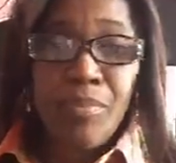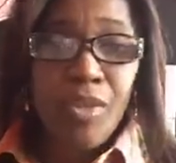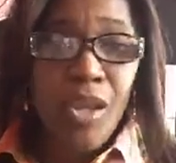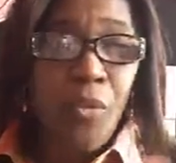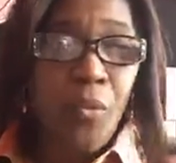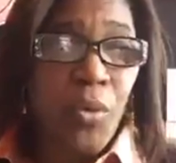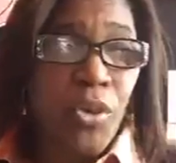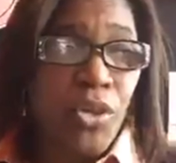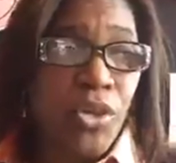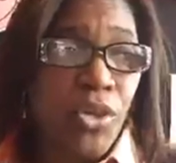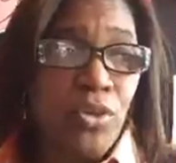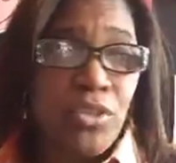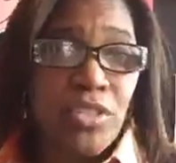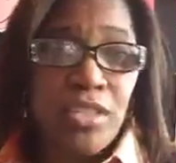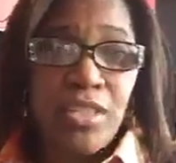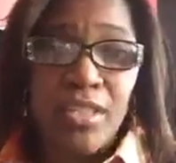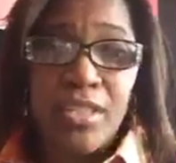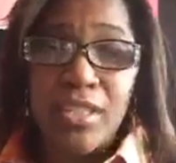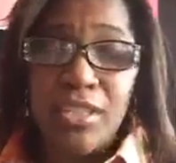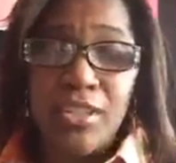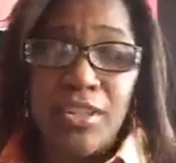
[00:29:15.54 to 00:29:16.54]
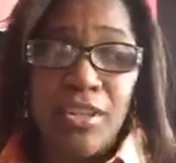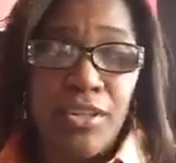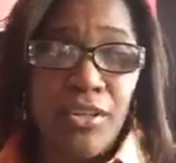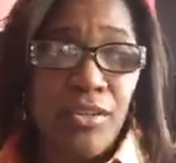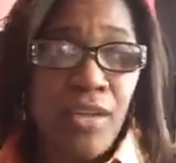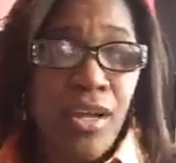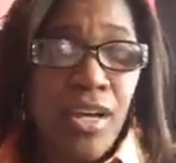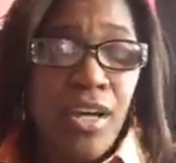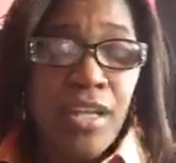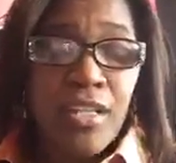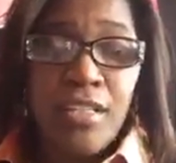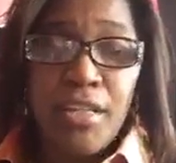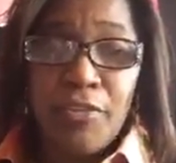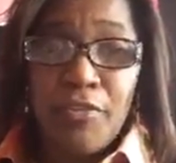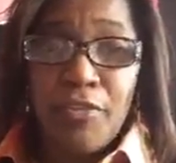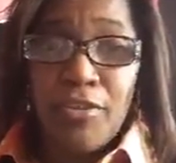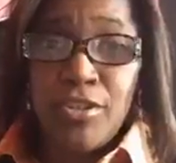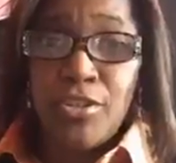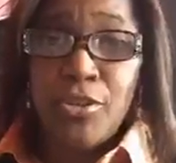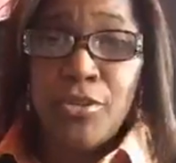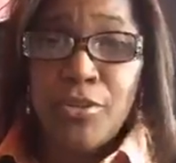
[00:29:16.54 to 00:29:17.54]
we're using, you know,
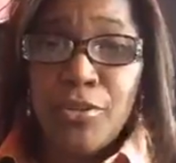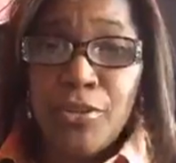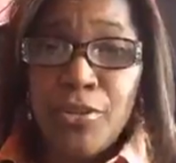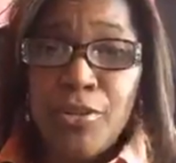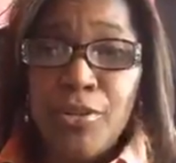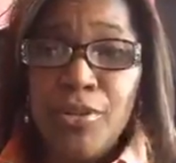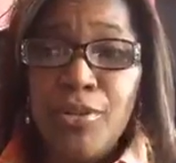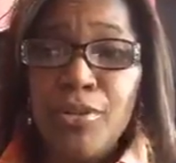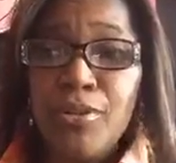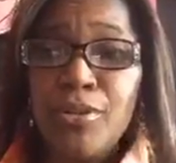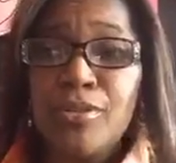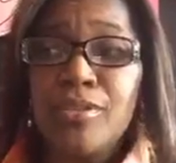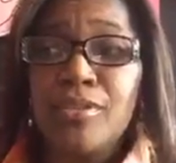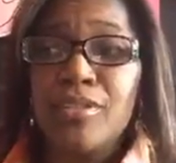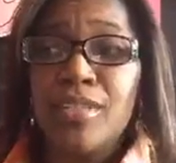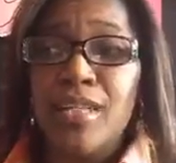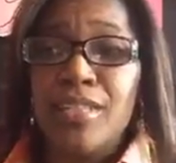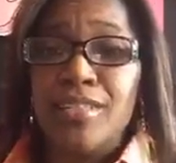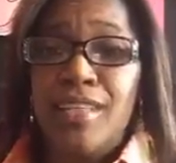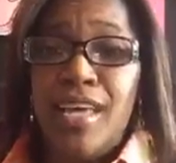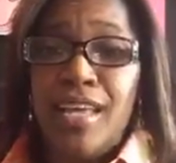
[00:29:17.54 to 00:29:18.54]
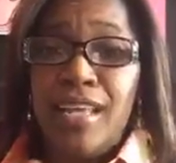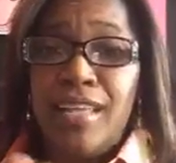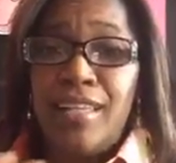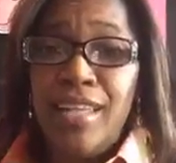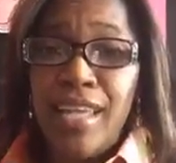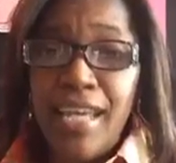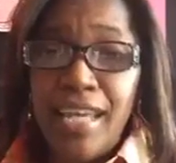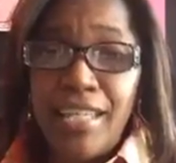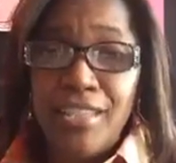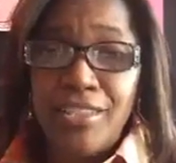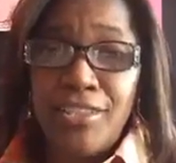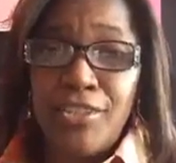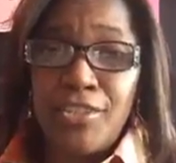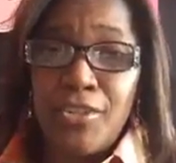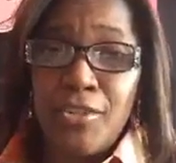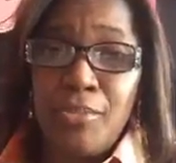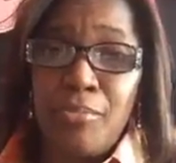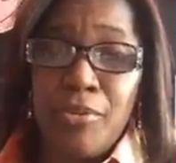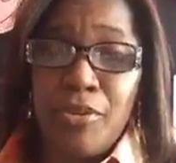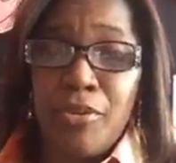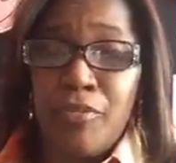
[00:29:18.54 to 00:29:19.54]
different tools and techniques to
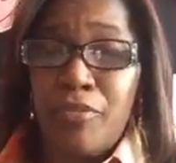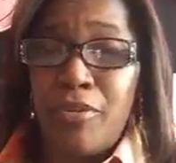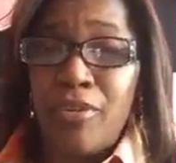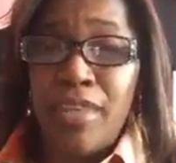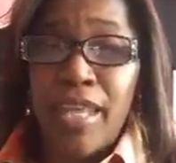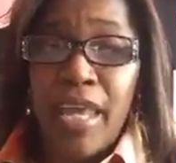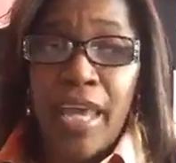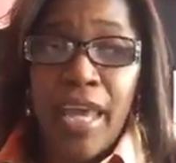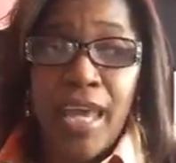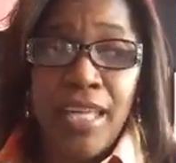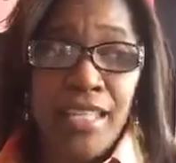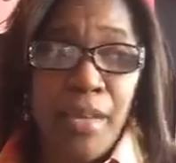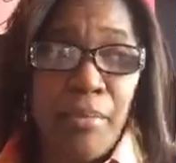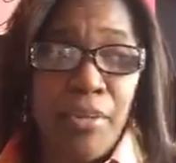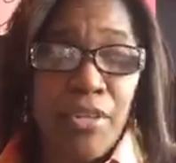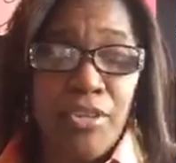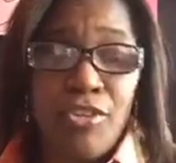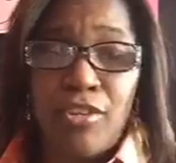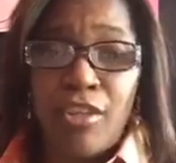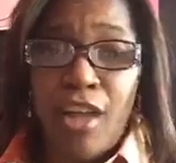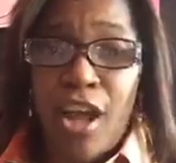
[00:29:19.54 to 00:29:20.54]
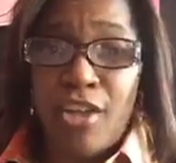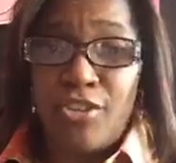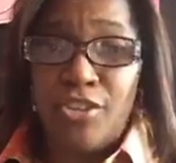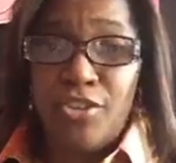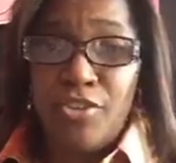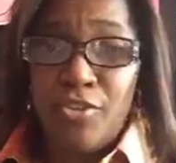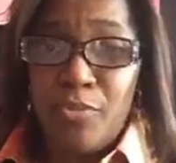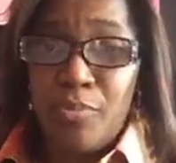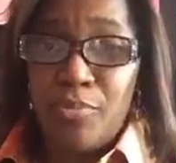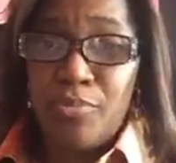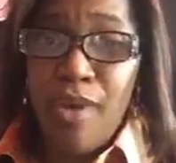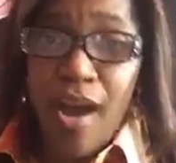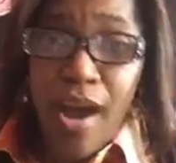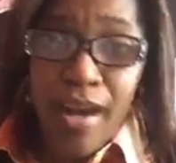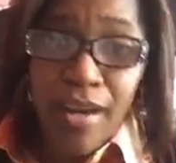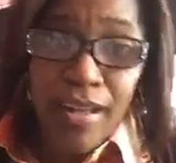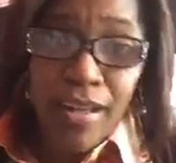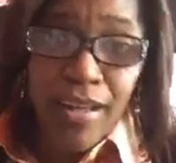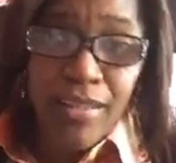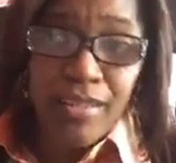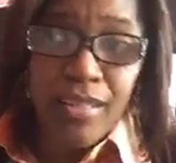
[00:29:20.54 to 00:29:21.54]
do beautiful things. I mean, you're launching new
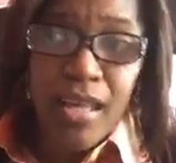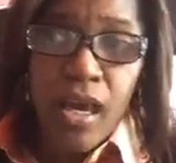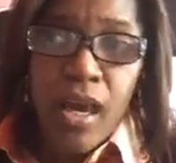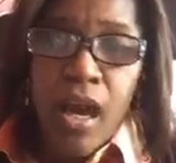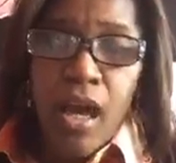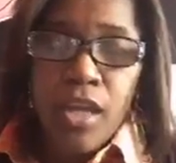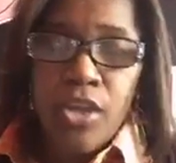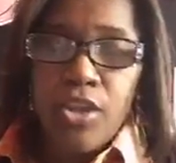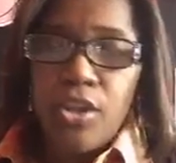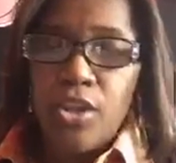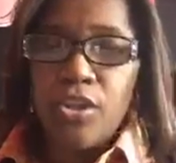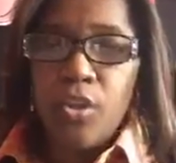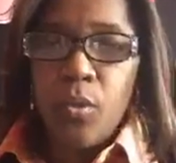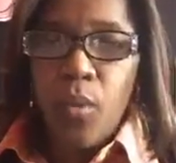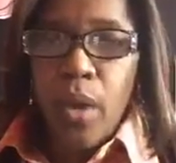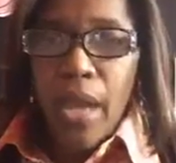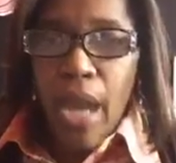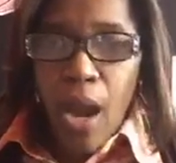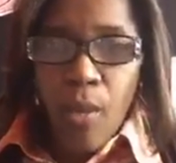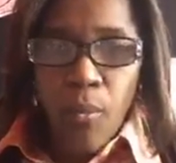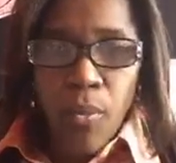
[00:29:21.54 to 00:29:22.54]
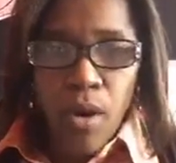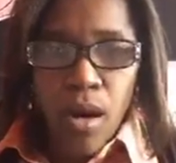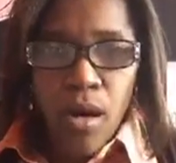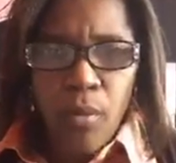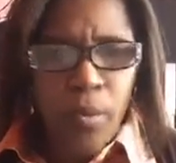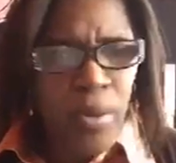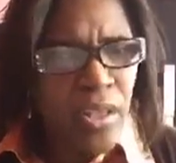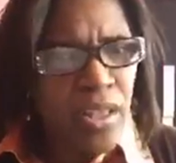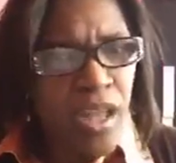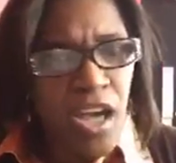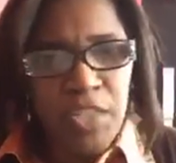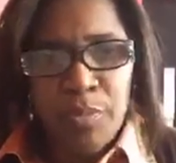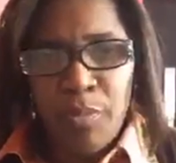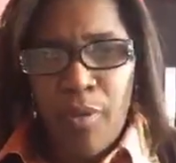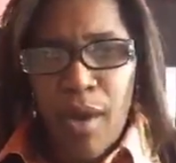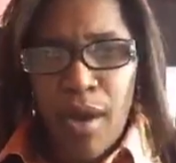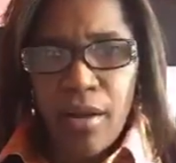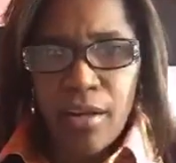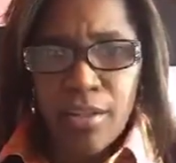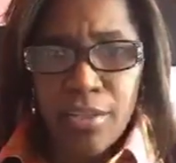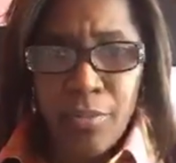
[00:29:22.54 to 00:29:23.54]
products. You know, the way I work, we launch
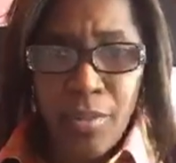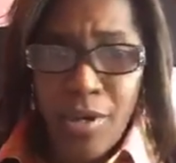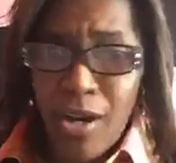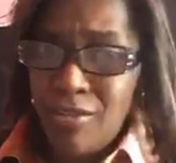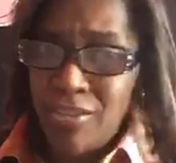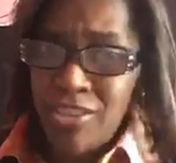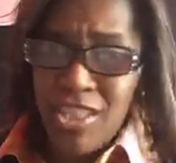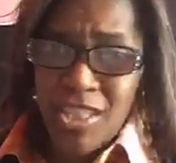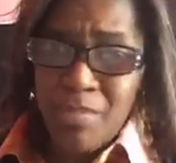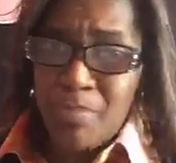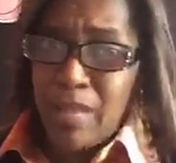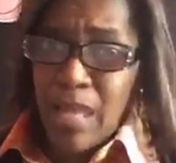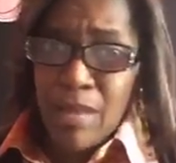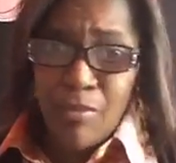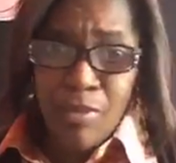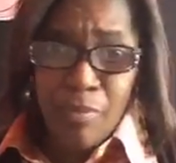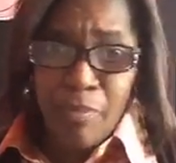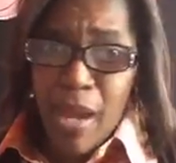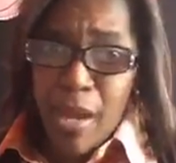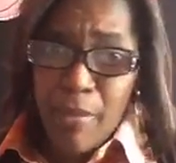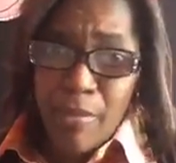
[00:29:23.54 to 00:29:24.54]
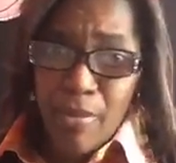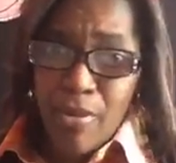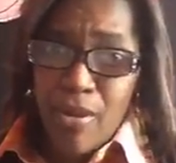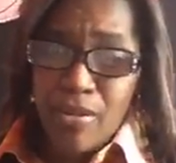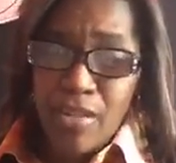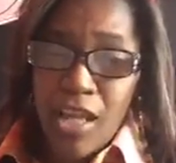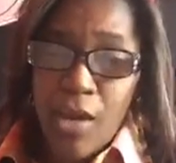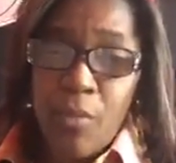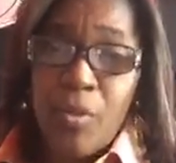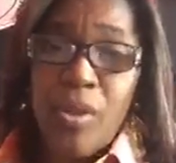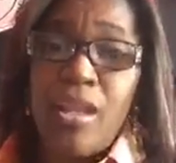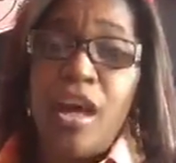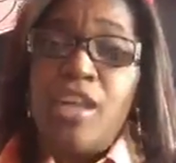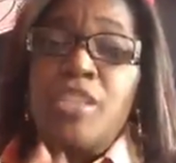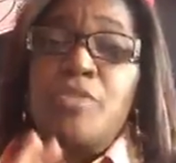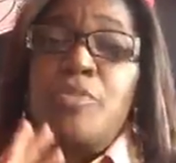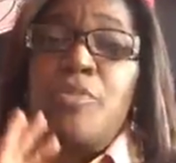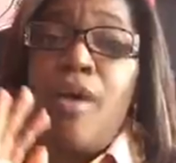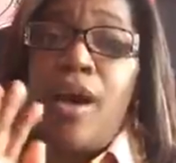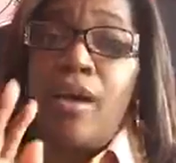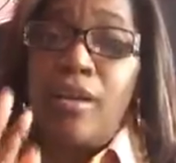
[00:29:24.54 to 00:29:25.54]
products. We don't just play with paper all day. We
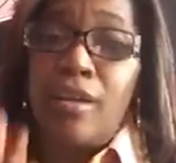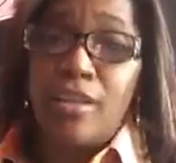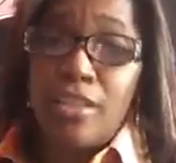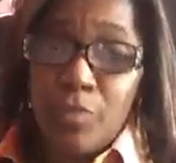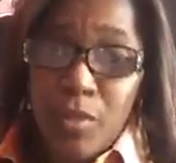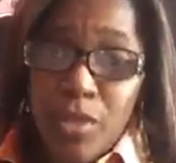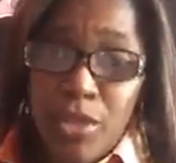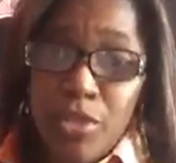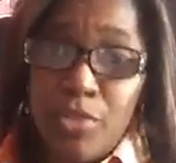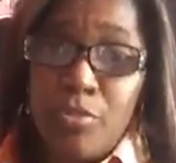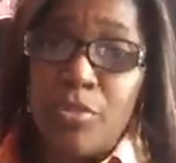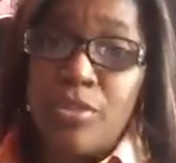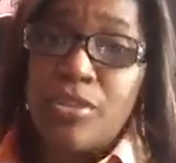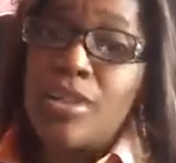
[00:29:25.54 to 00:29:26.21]
launch products. We do